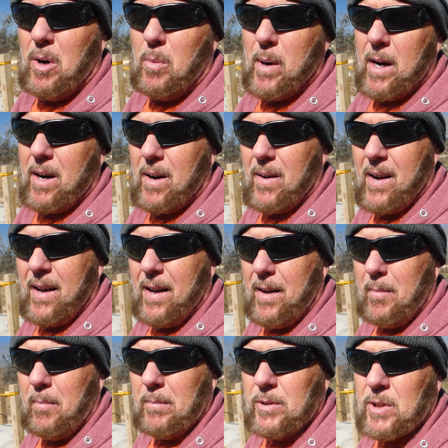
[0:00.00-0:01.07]
Where
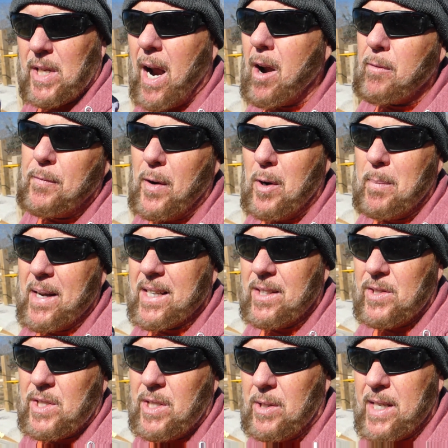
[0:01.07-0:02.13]
um, styrofoam I
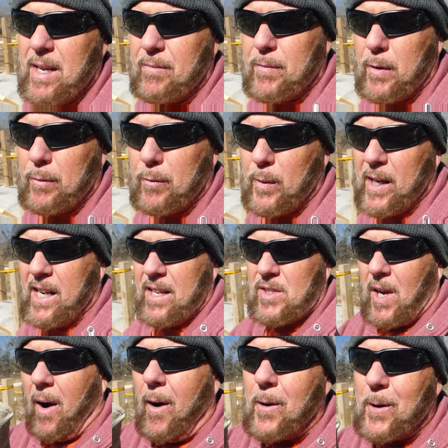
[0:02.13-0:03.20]
can still get for free.
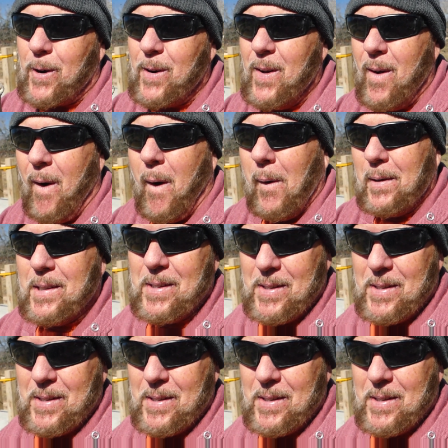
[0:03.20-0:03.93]
It's harder. You